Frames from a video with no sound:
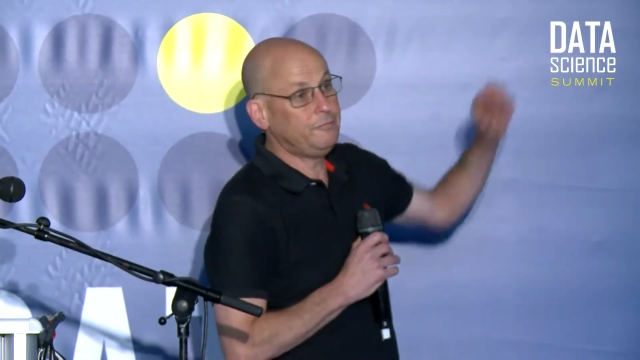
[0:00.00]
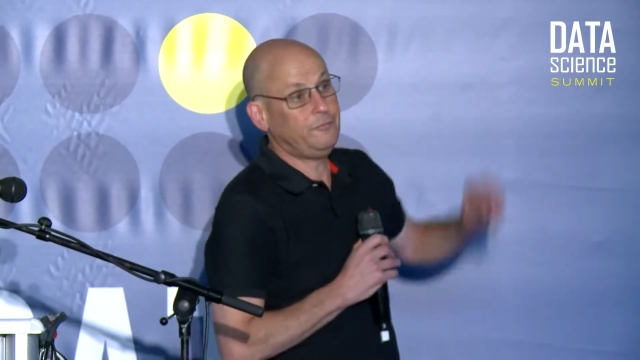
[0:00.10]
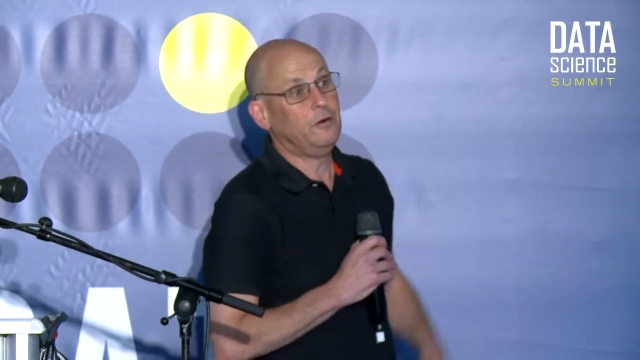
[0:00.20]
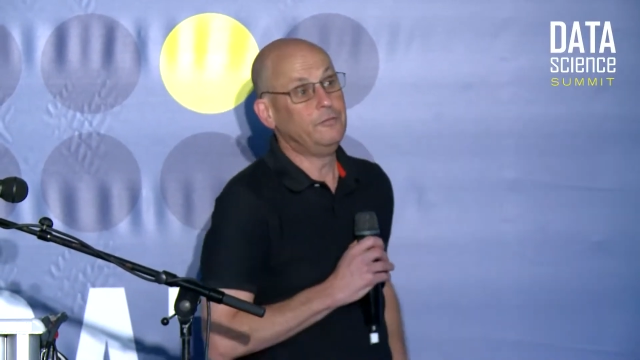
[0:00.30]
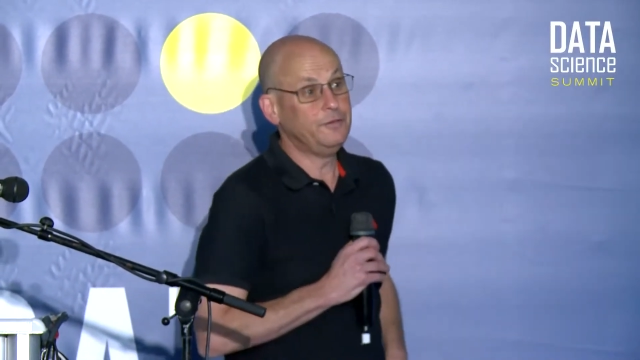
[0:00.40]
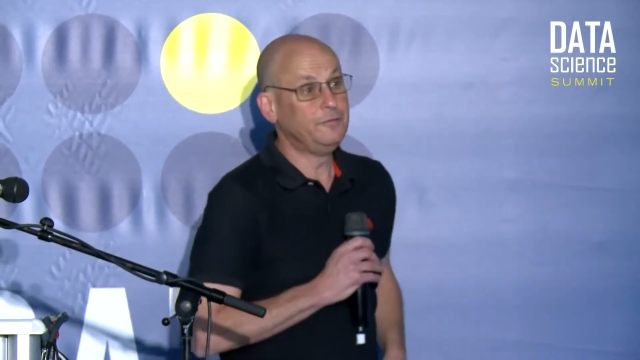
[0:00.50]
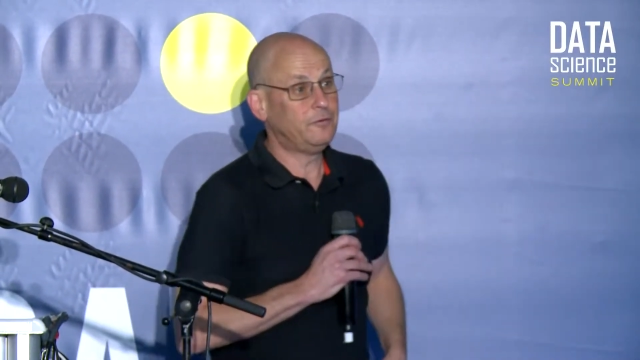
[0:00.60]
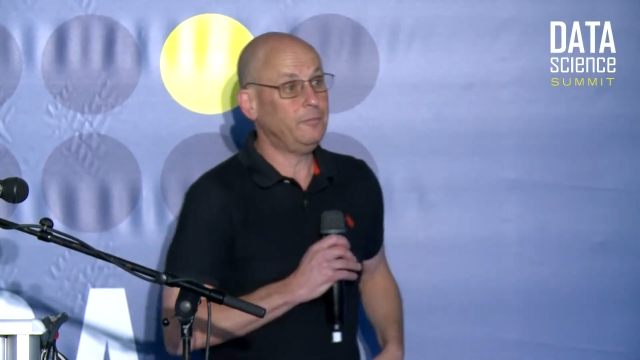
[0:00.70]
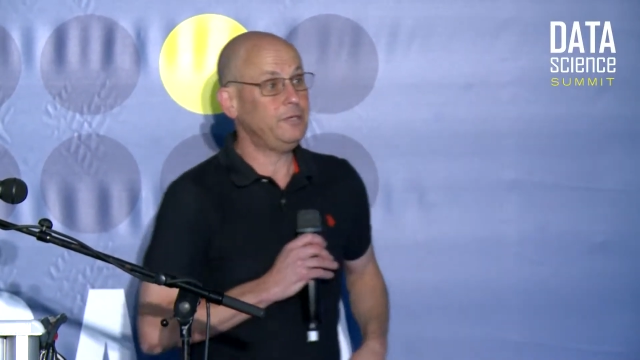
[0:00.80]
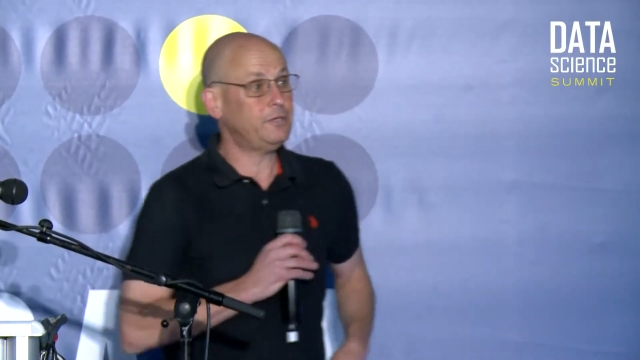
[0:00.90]
of
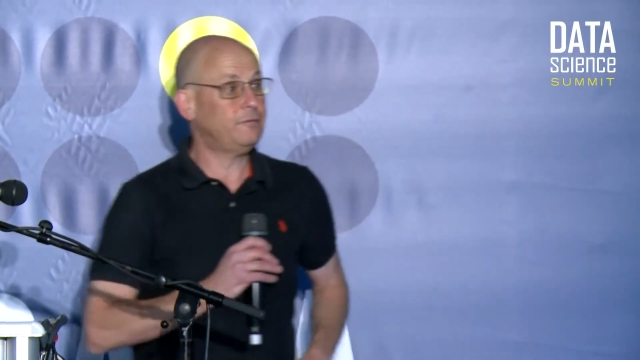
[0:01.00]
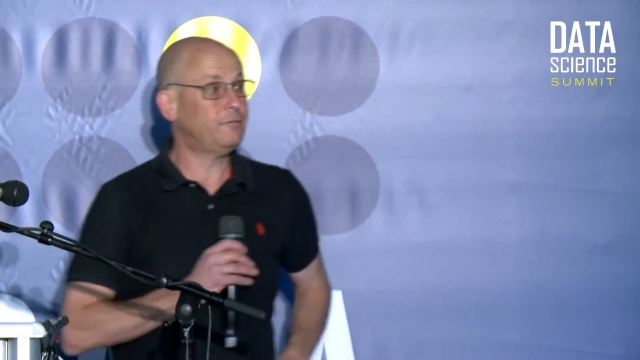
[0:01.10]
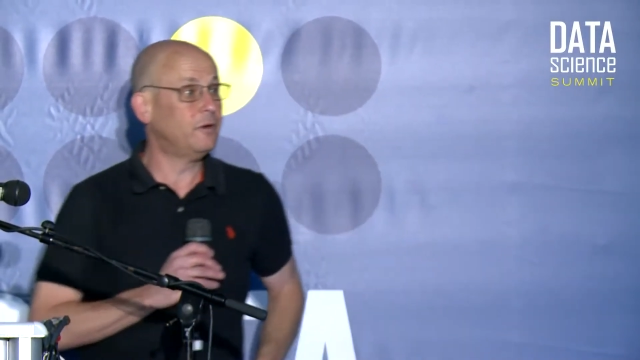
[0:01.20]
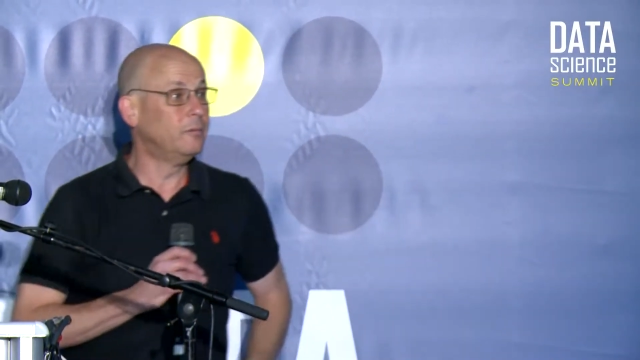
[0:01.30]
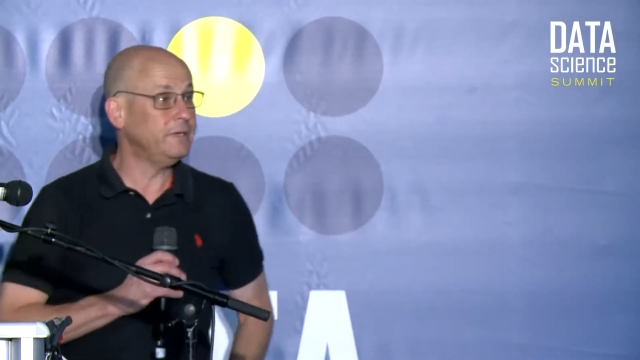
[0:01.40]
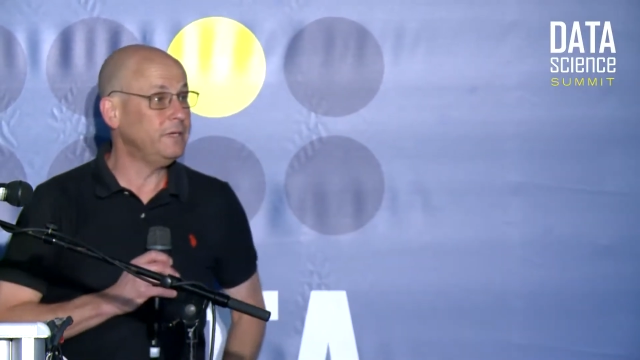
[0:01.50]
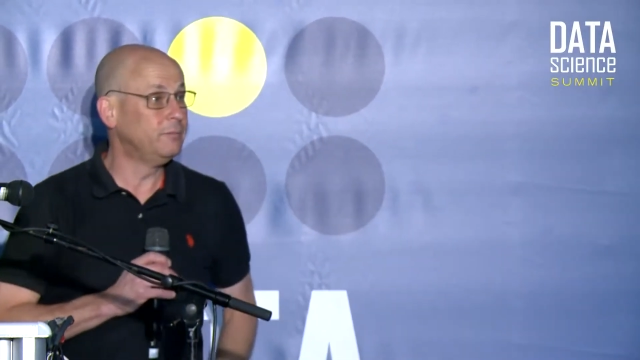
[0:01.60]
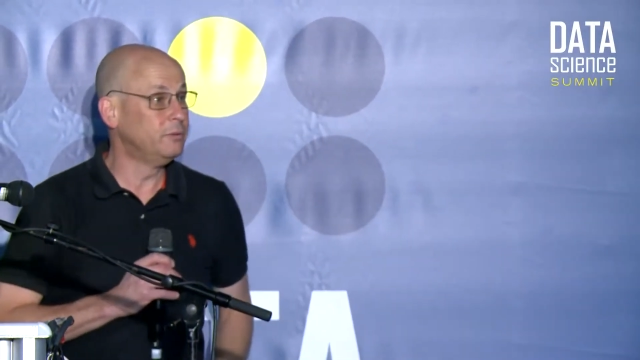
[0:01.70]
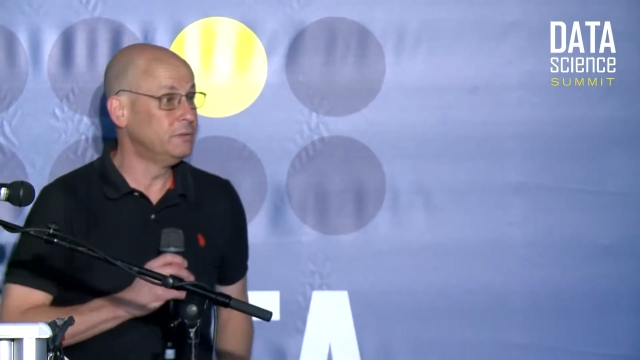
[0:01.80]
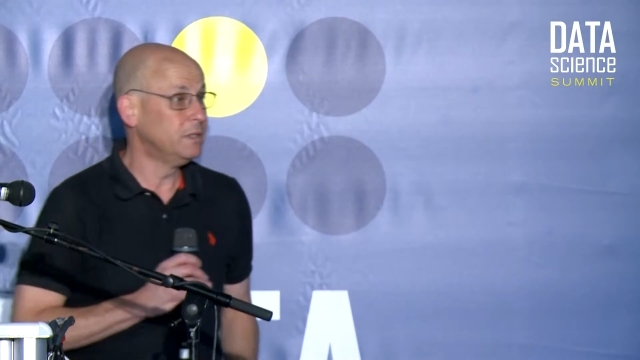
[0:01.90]
information from the
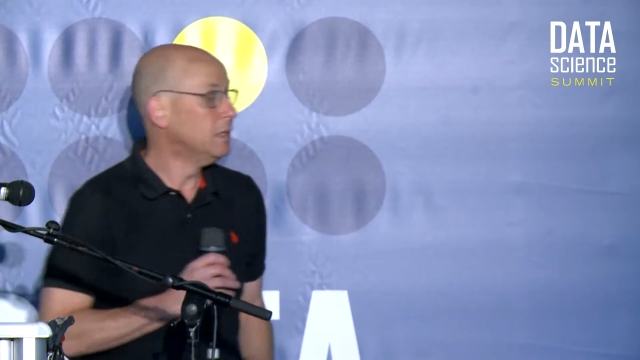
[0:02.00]
input